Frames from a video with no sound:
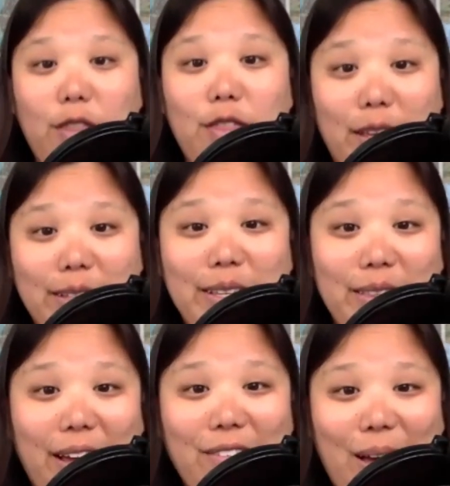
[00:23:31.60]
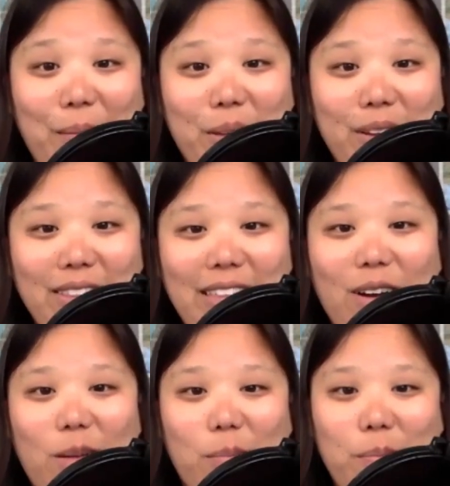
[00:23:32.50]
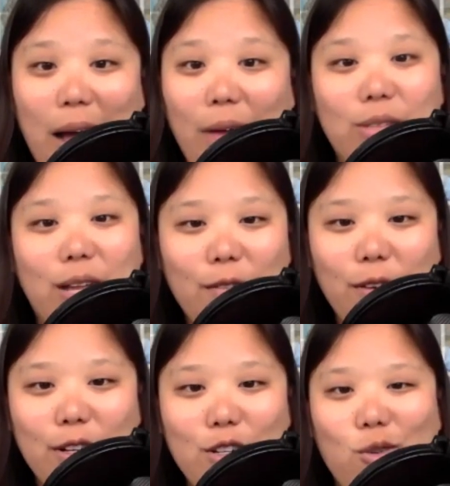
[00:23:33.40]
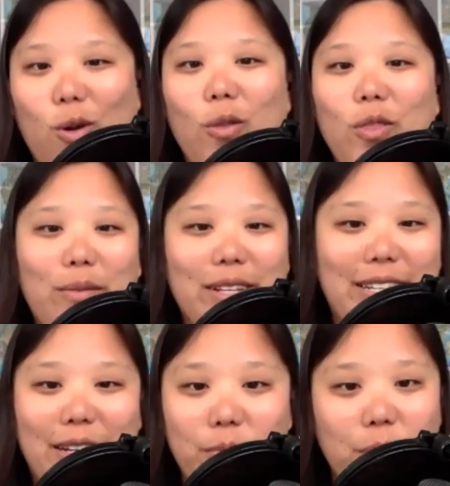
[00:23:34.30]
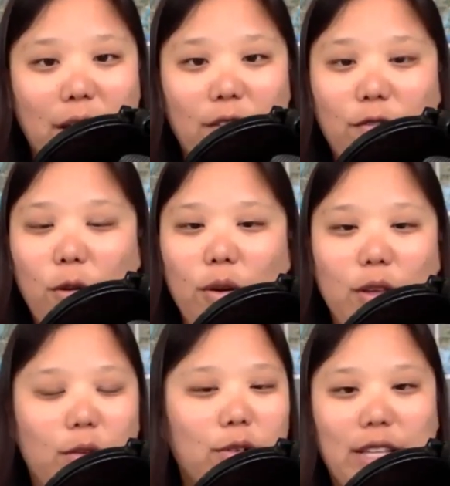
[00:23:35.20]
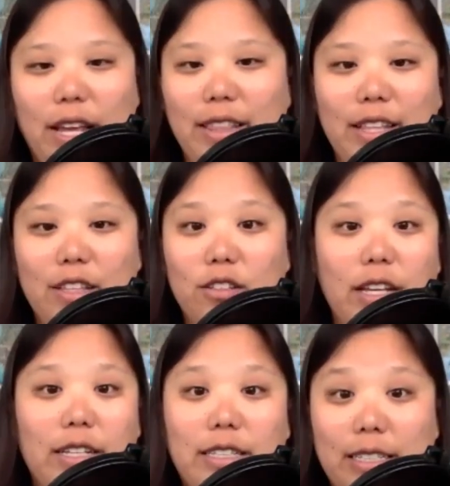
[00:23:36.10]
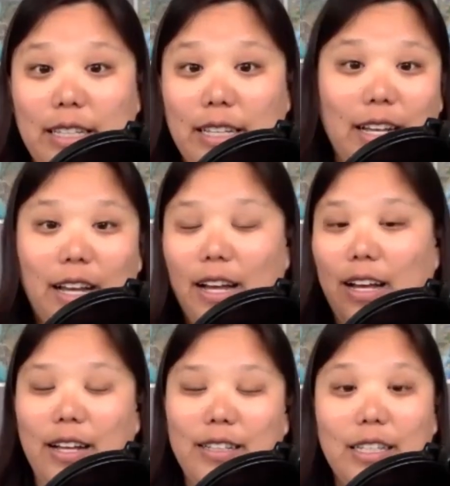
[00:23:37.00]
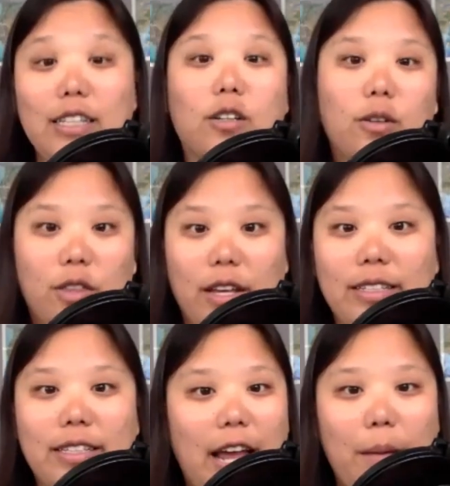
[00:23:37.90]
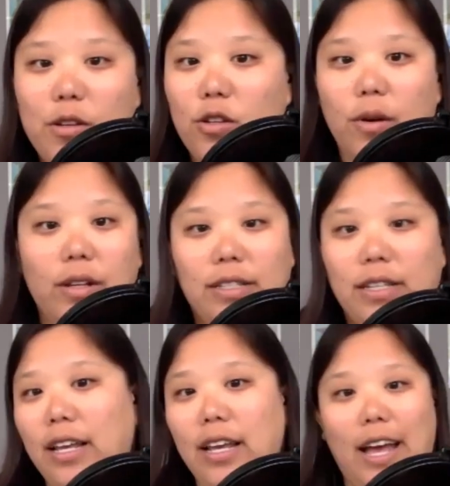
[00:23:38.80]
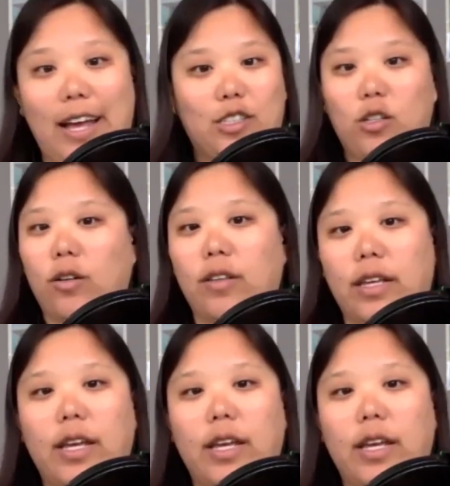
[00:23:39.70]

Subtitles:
things in life happen that are outside of our control that we didn't plan for. You were saying that there's like cyclical things that happen to us externally.